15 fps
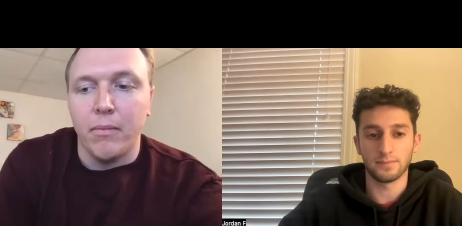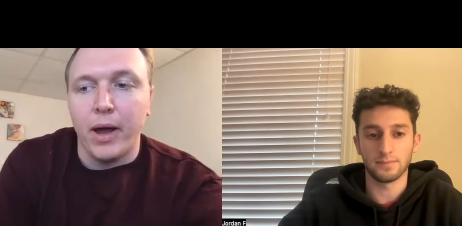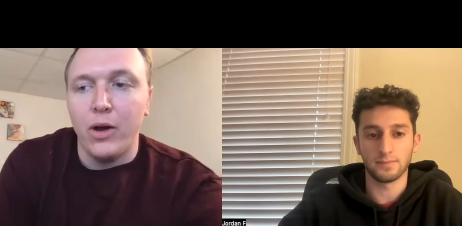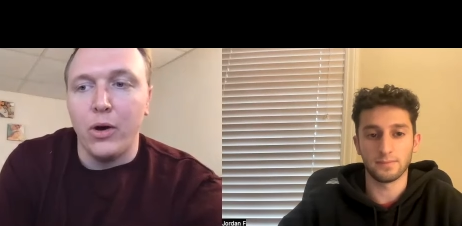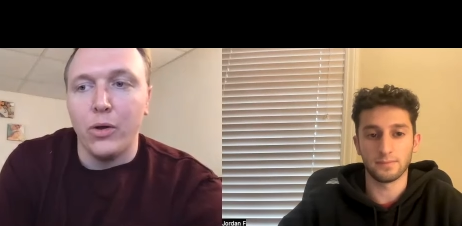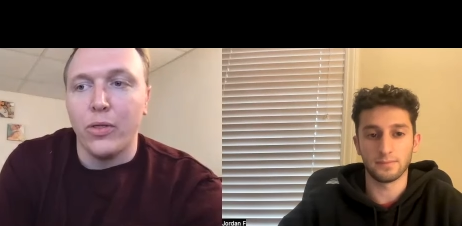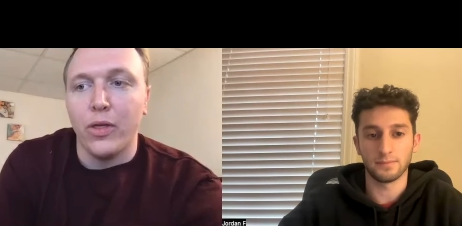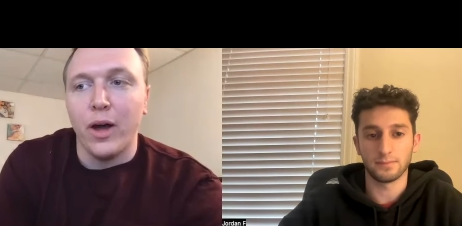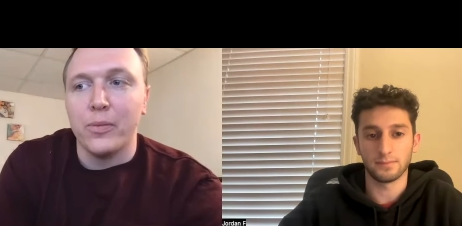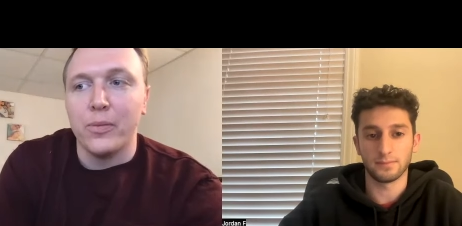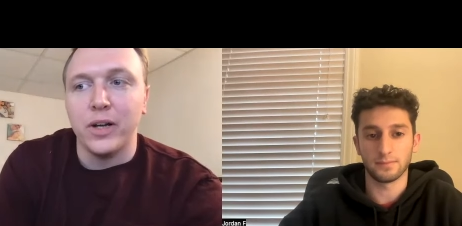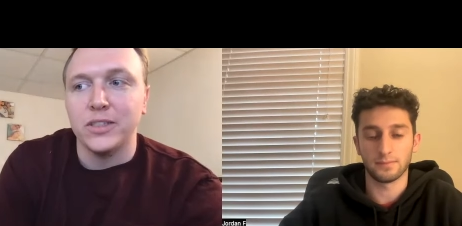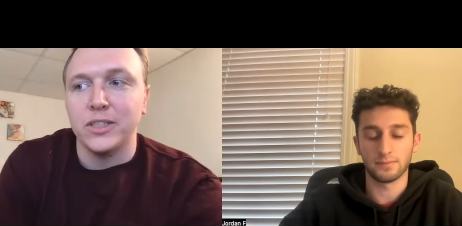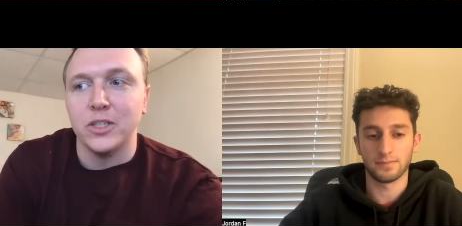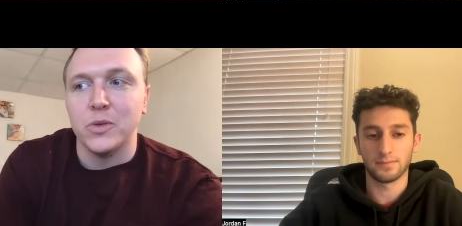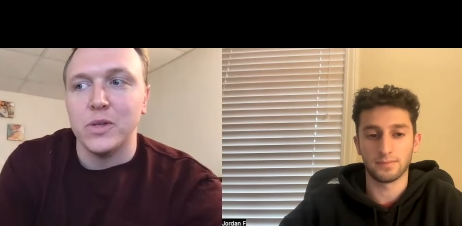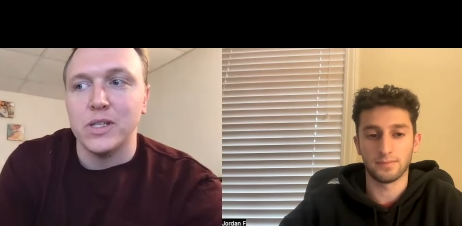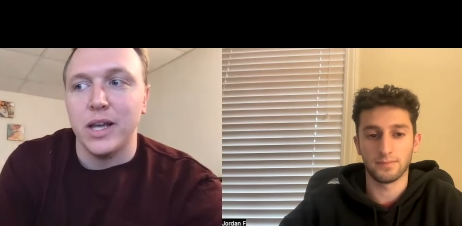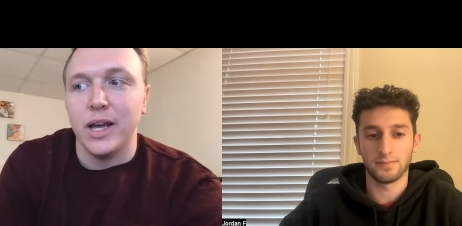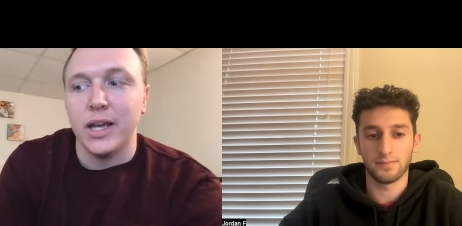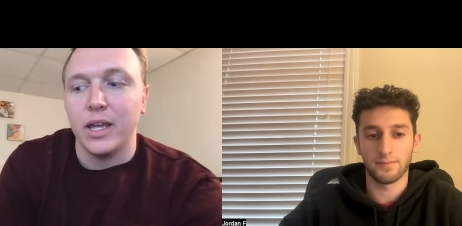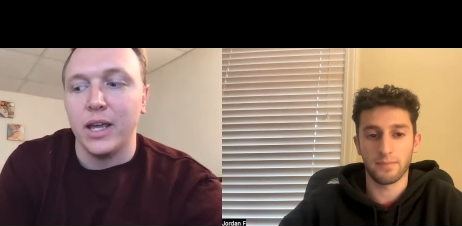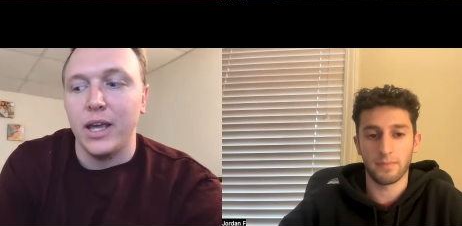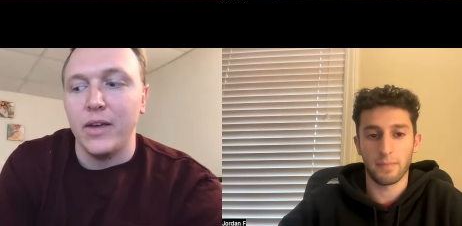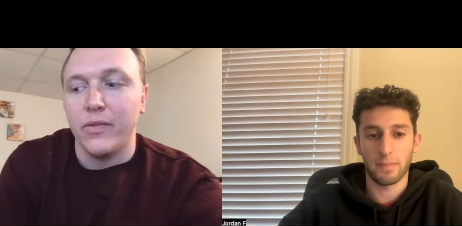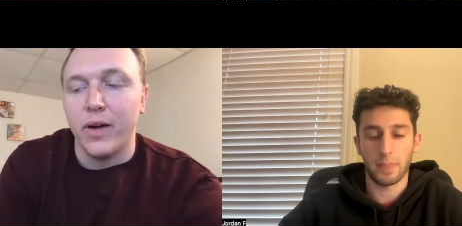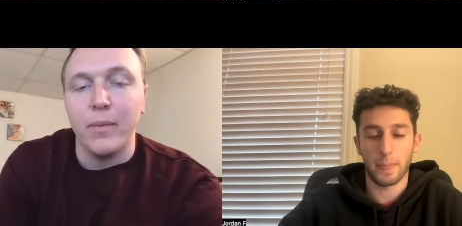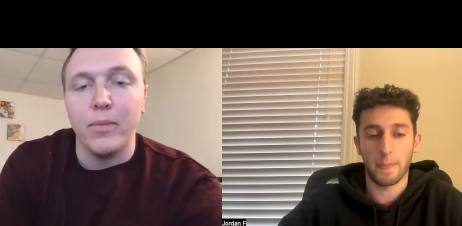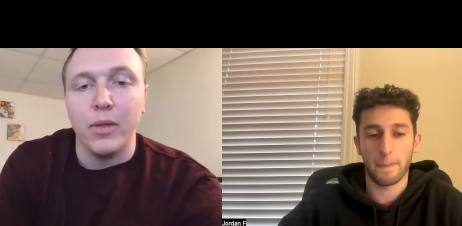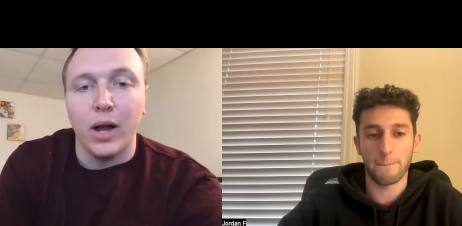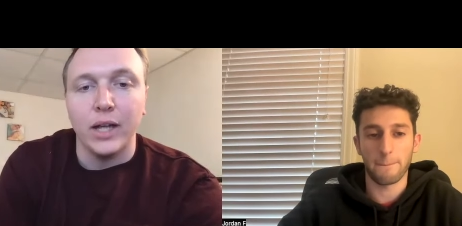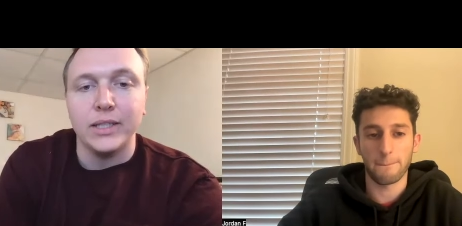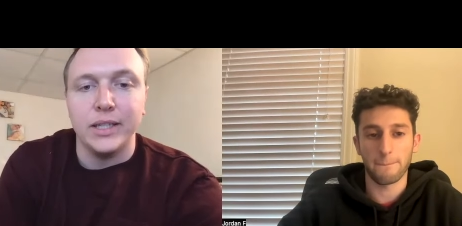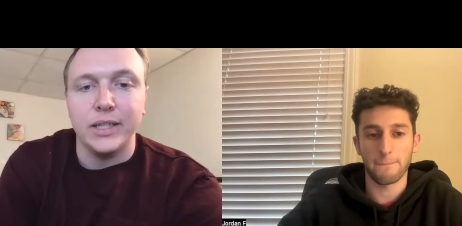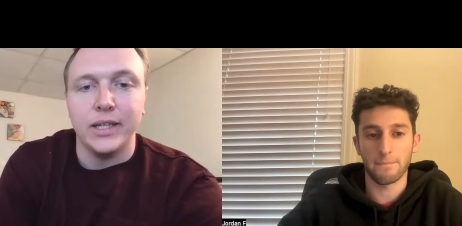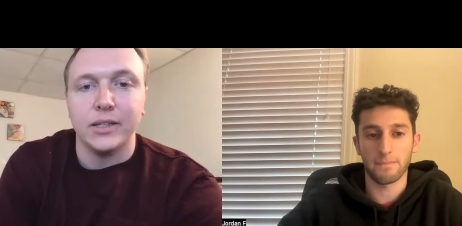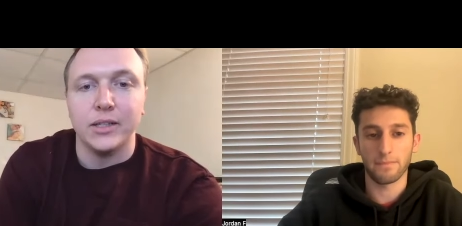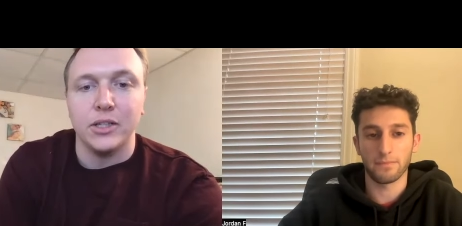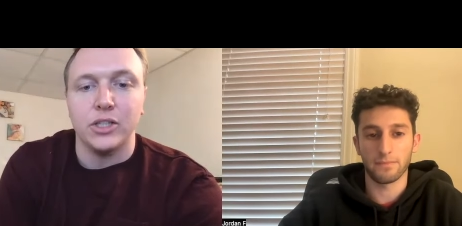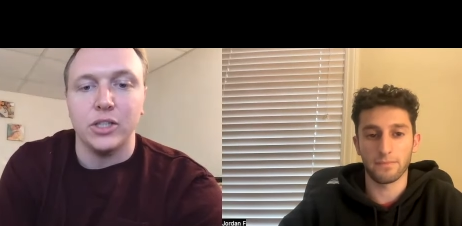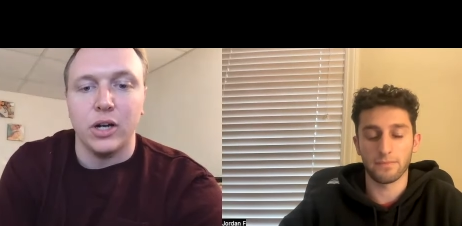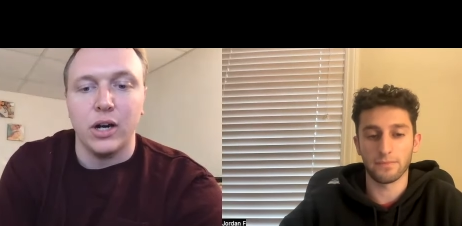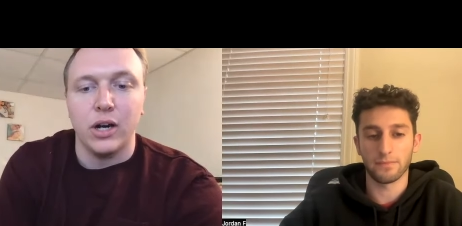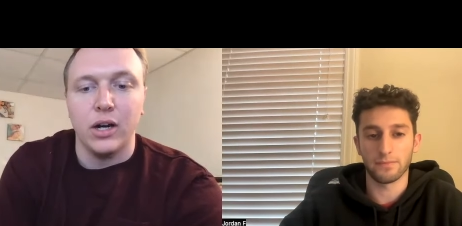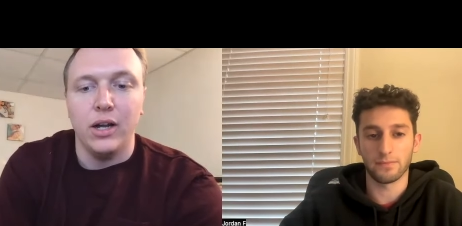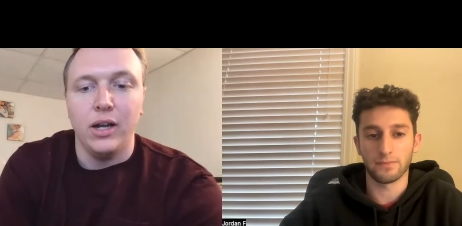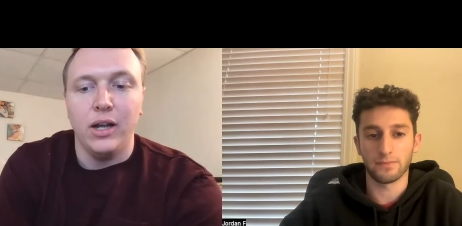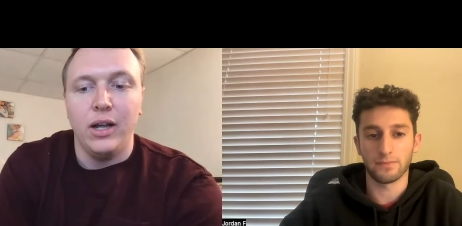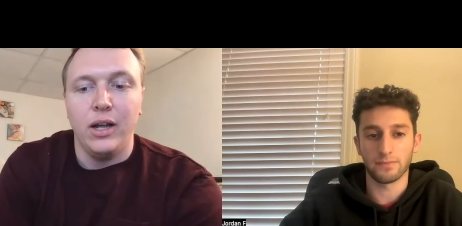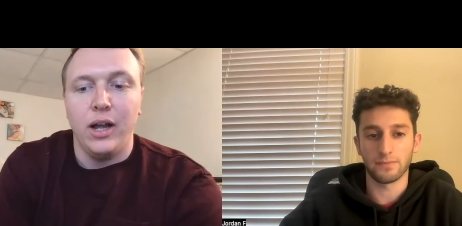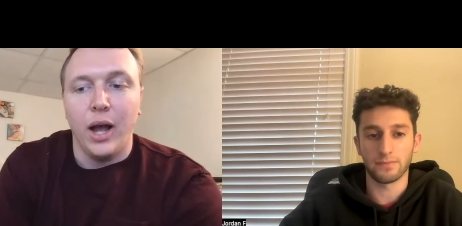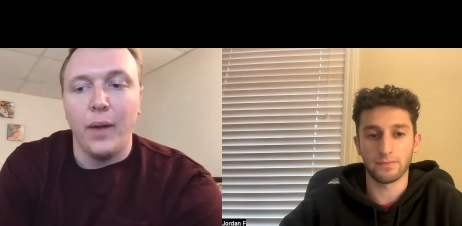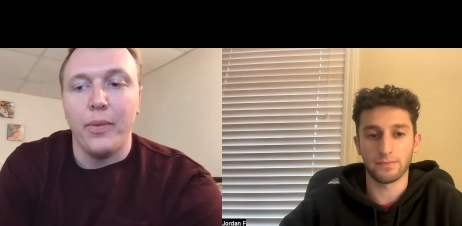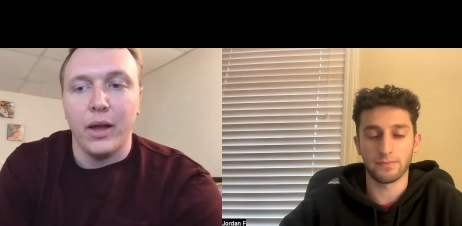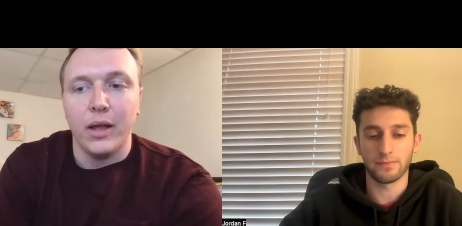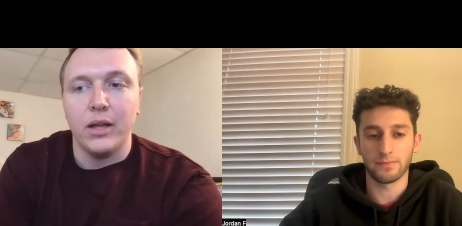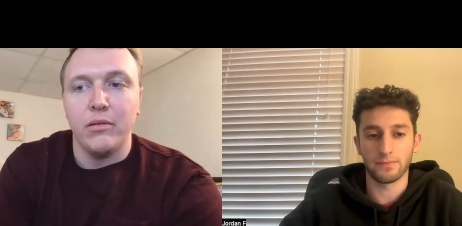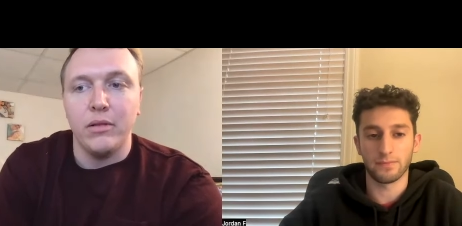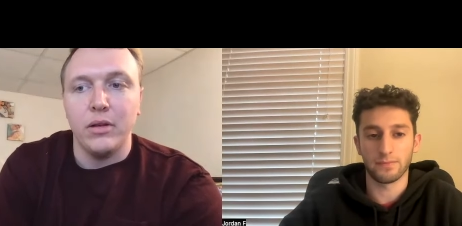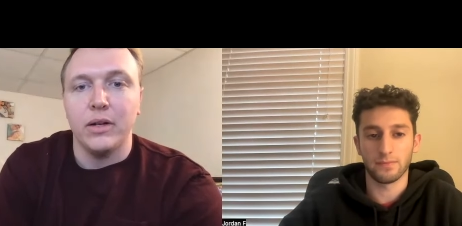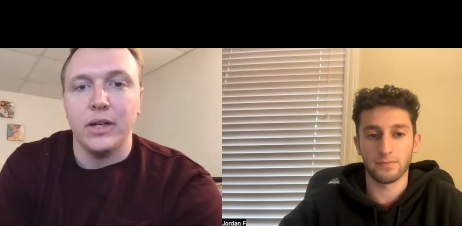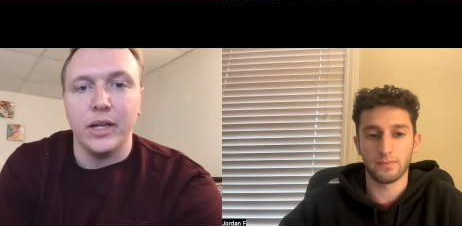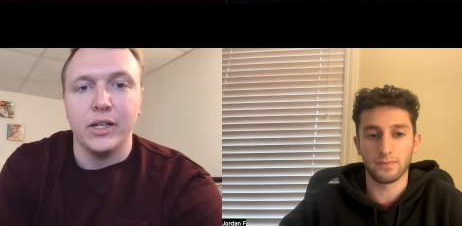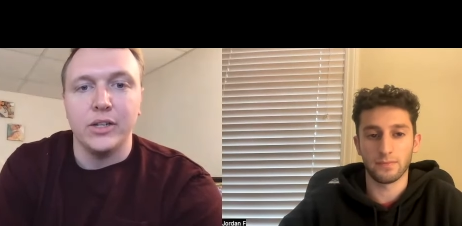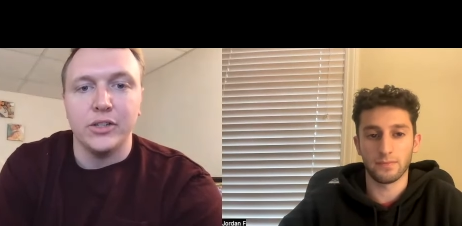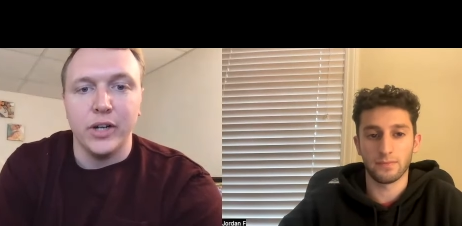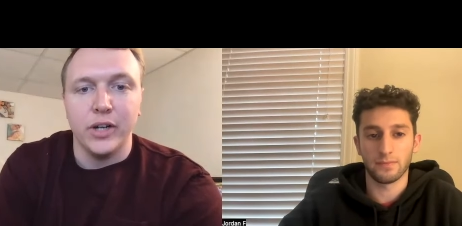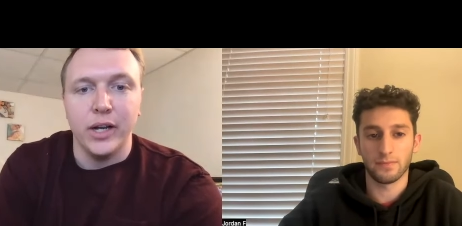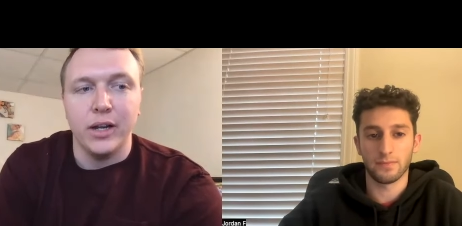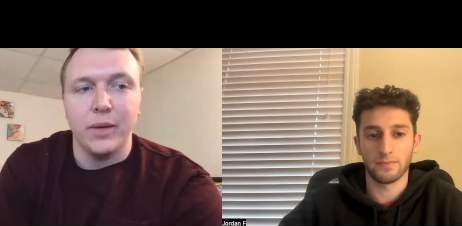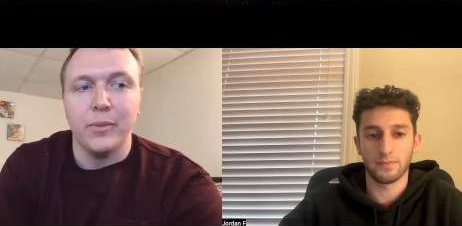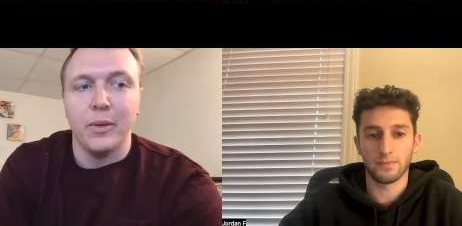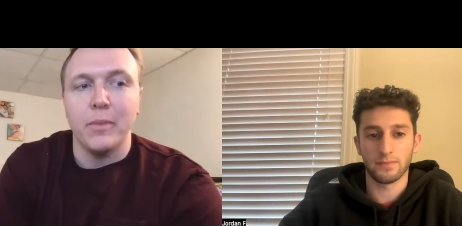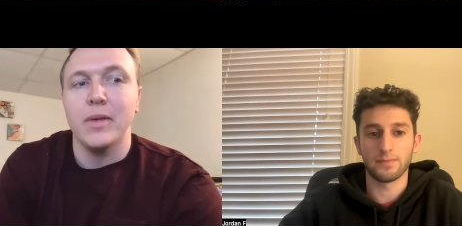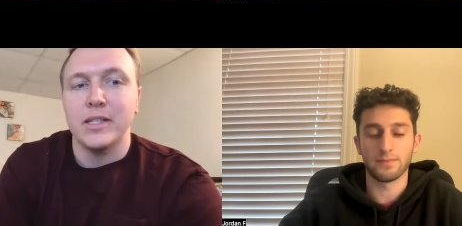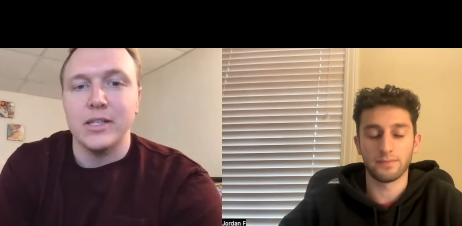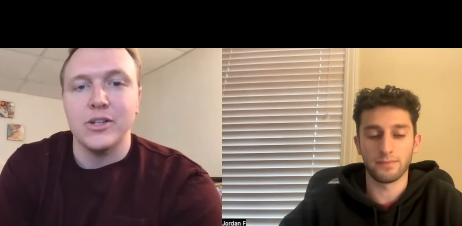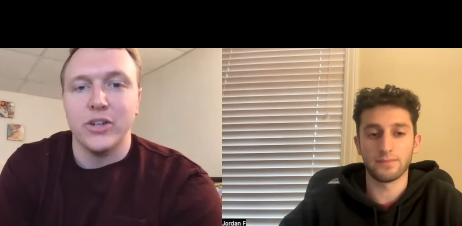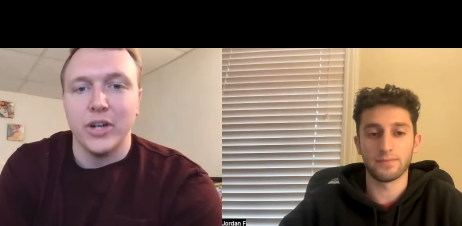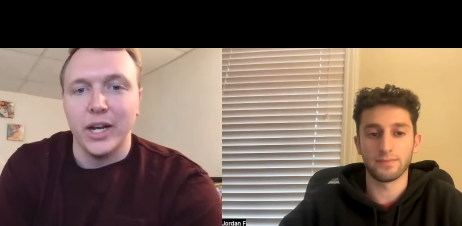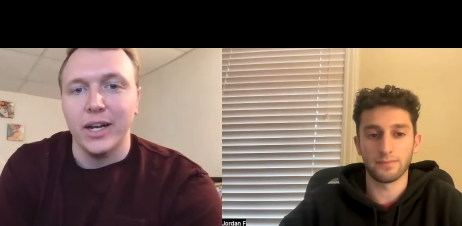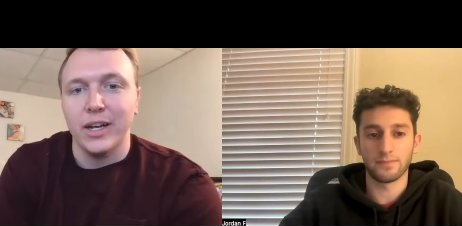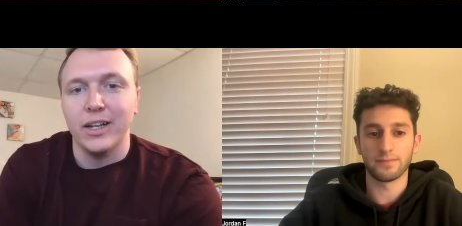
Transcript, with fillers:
Speaker 1: whole thought process was like, if I'm not sitting at the chart, I'm not going to be able to hit a trade. I'm going to miss a trade.